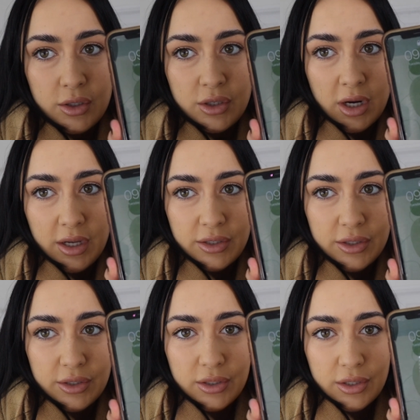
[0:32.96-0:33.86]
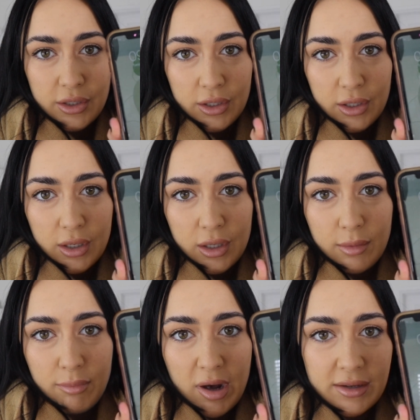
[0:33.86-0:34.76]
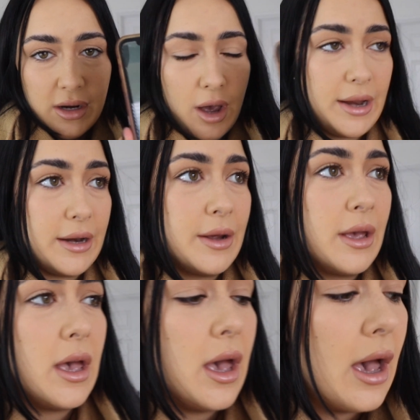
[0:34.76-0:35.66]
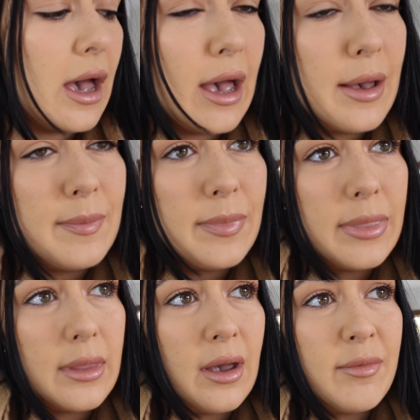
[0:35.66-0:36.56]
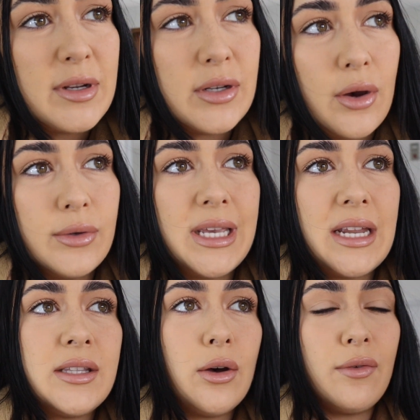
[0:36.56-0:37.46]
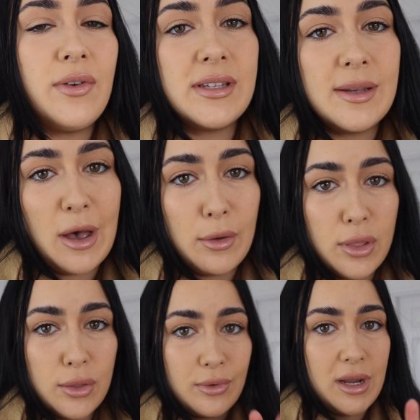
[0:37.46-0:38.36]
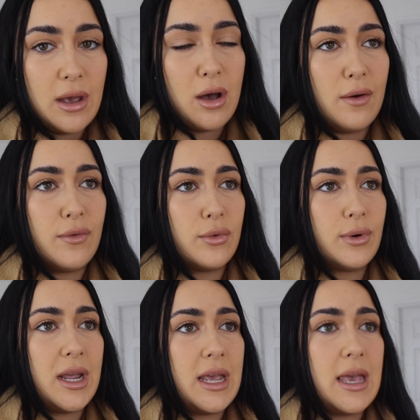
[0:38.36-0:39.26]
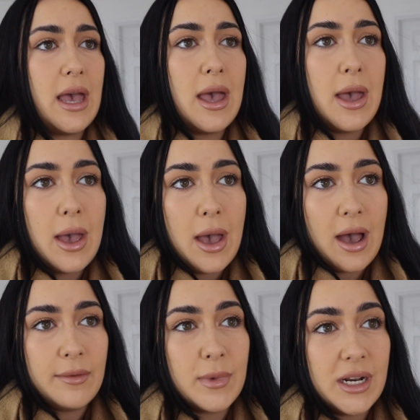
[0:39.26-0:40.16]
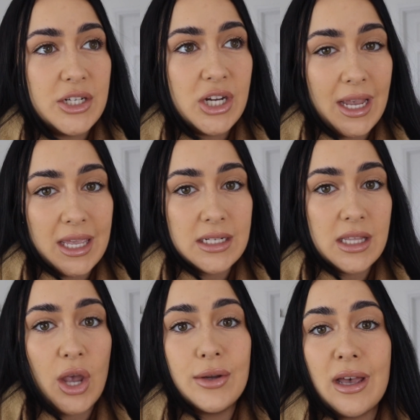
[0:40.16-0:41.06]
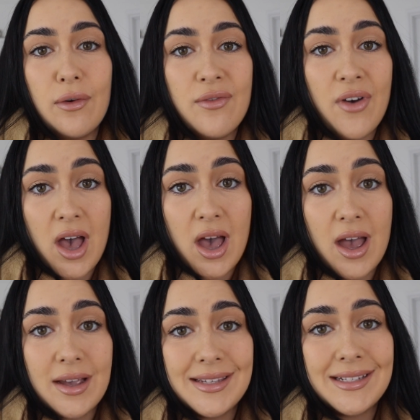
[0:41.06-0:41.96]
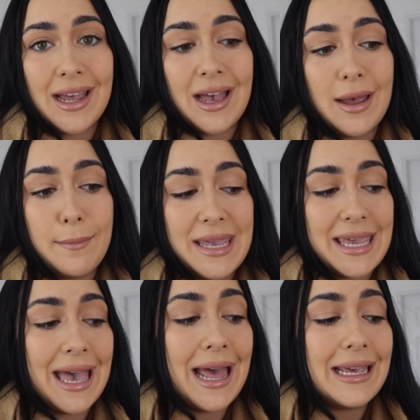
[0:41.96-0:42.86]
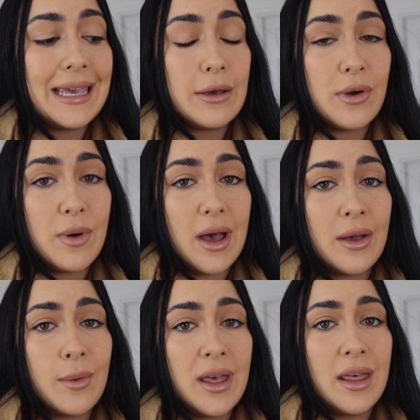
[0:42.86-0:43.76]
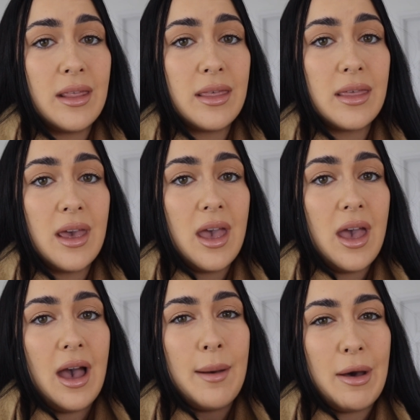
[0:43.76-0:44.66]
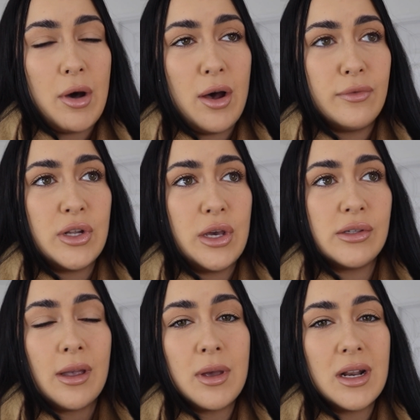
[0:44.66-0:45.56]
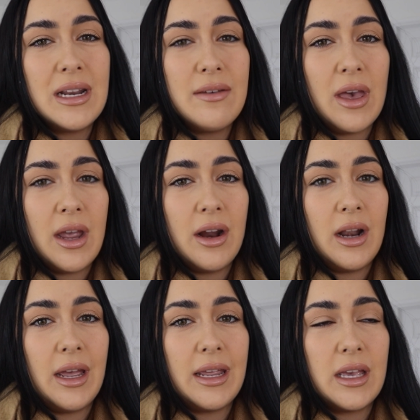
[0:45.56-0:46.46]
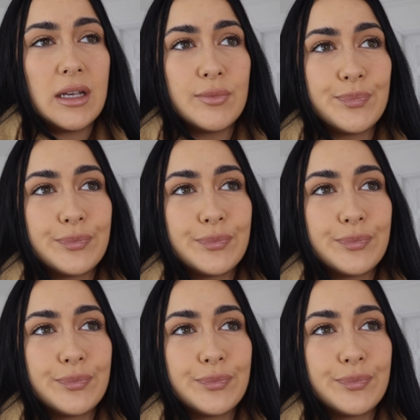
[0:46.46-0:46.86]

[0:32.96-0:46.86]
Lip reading: just past nine. I've been told to get to the office about half three. I'm gonna check into the hotel first and meet Kelly, who I work with, about half two. So I'm gonna leave here at like